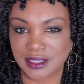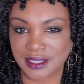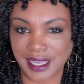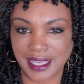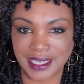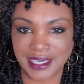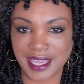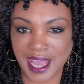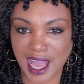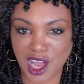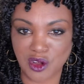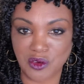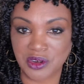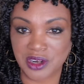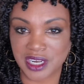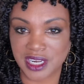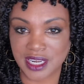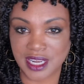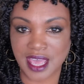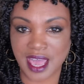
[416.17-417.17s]
like an hour
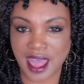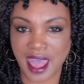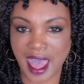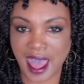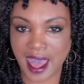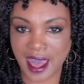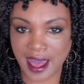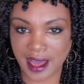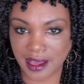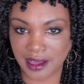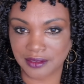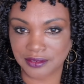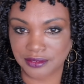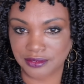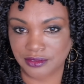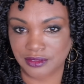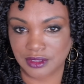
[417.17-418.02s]
and a half,